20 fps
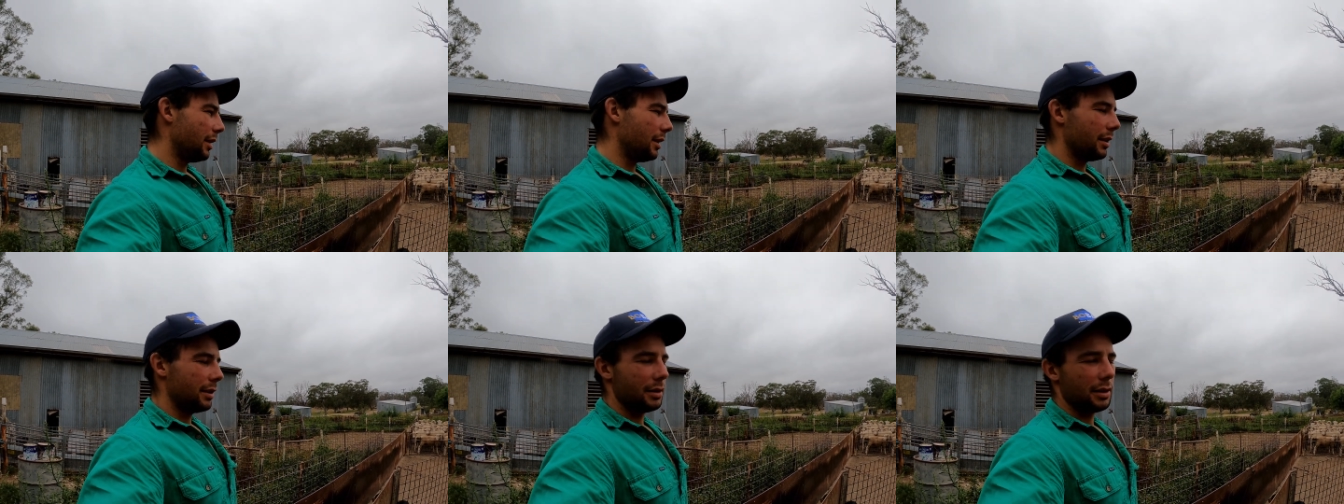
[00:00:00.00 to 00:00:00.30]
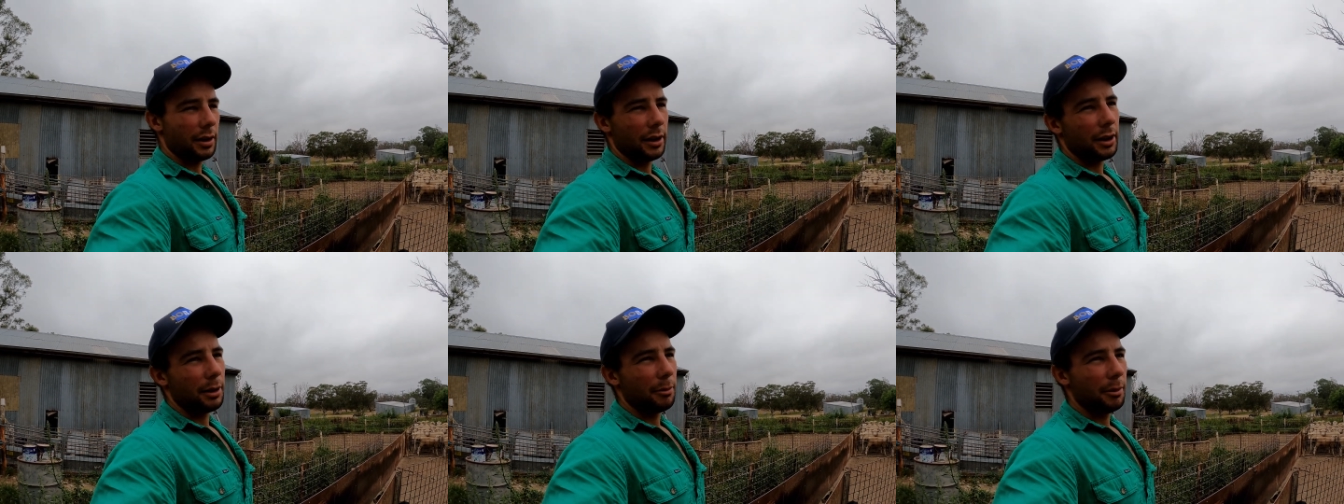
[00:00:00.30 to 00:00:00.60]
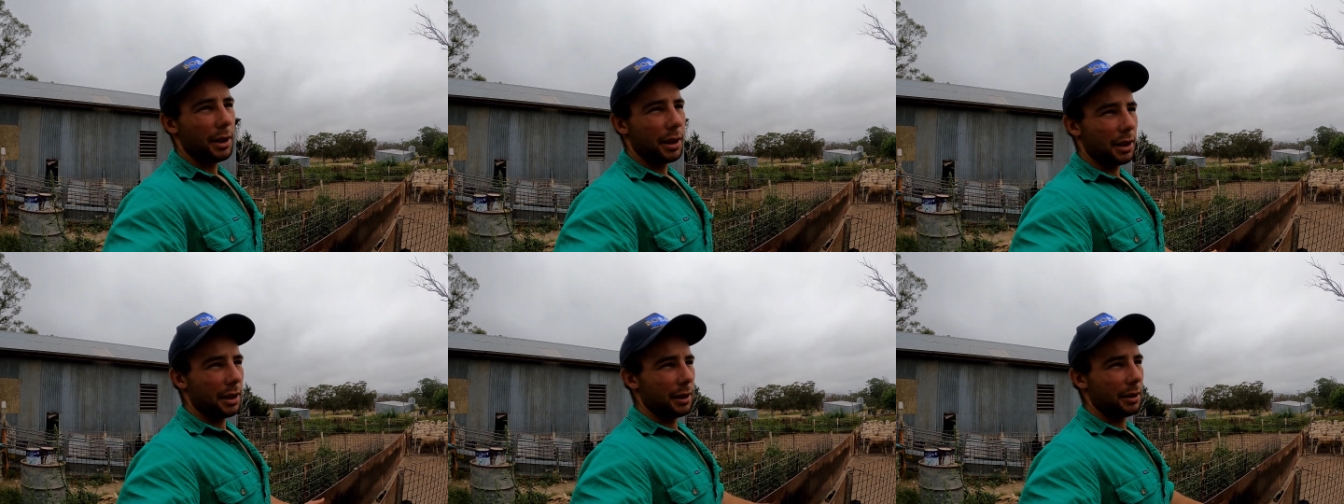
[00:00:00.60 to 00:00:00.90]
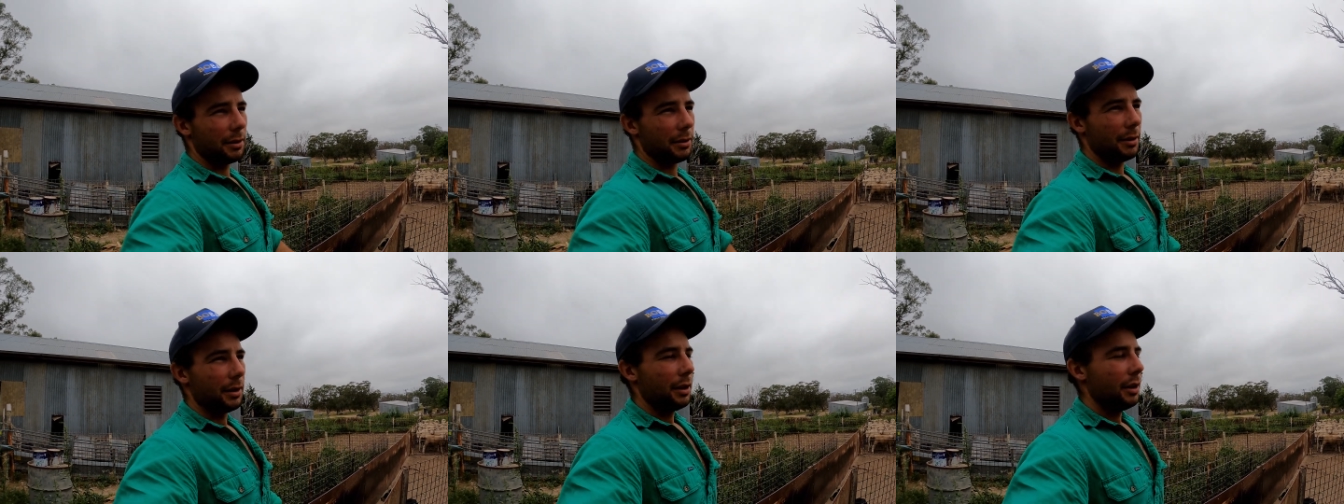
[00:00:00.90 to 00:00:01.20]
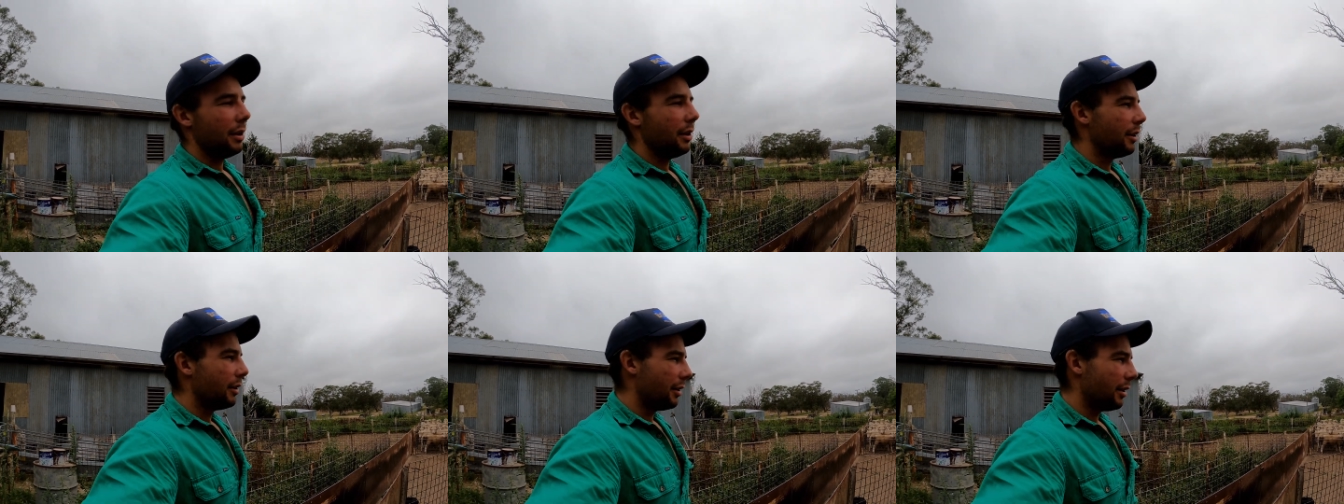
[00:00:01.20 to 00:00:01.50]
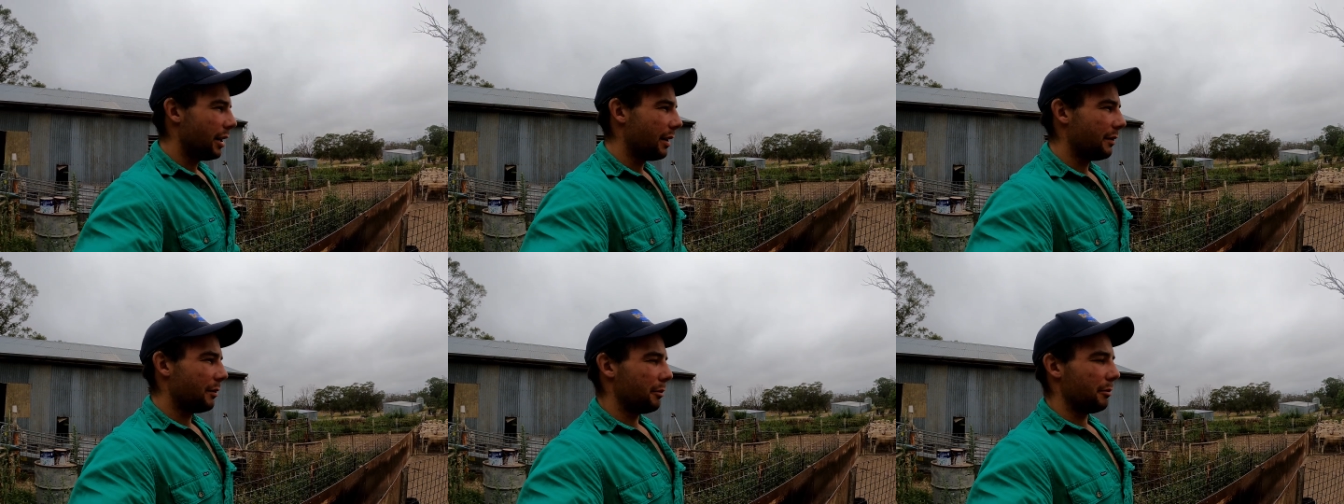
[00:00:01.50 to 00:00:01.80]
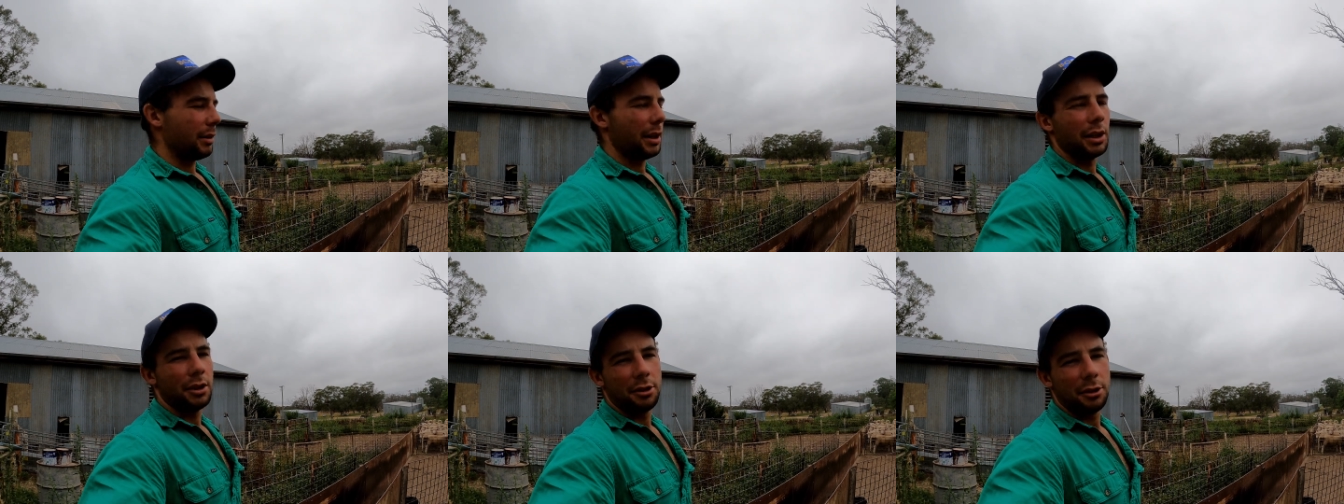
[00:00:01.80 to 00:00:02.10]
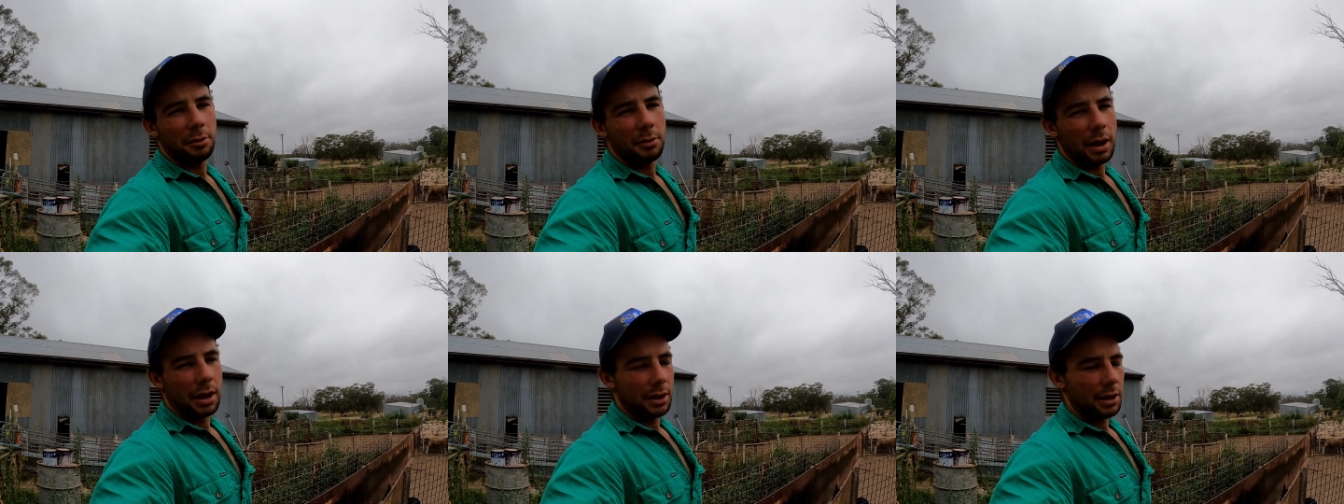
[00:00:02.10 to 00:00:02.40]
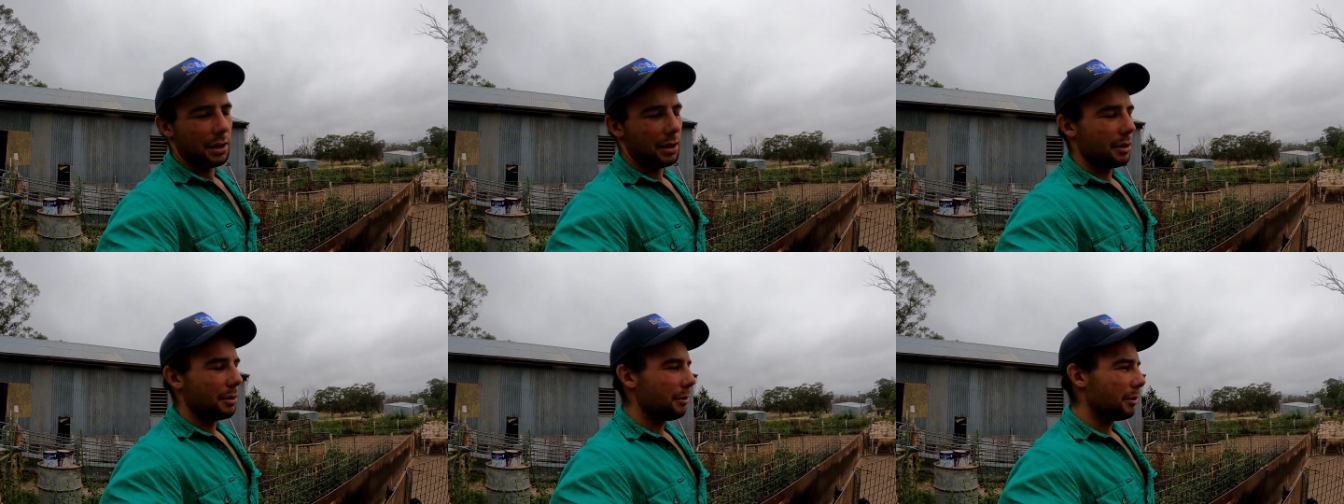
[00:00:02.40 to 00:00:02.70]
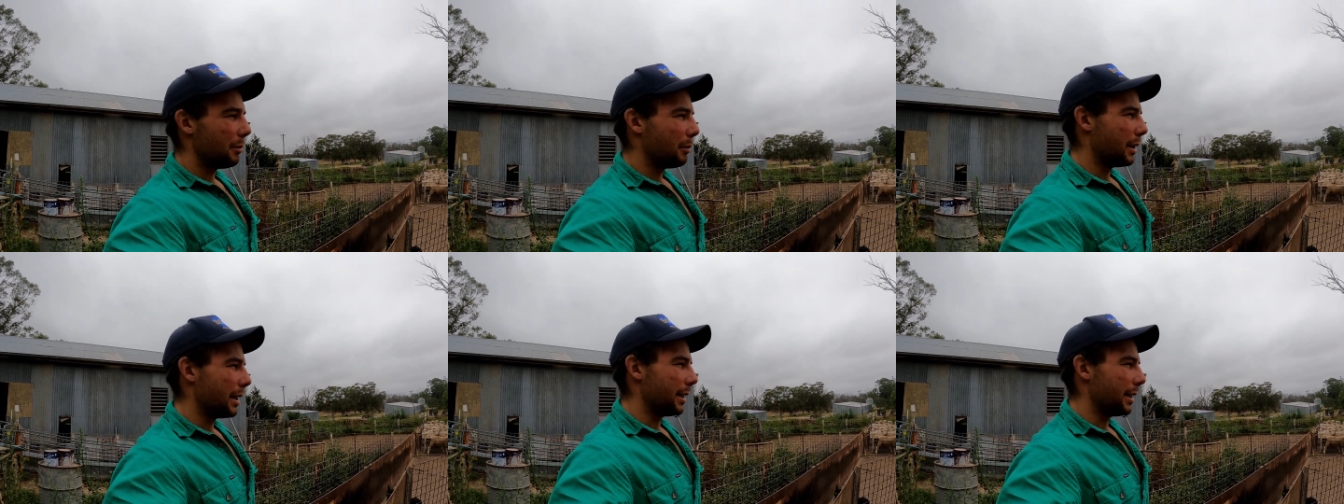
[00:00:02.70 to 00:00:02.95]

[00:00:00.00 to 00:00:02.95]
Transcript: So whether, I haven't read too much into it,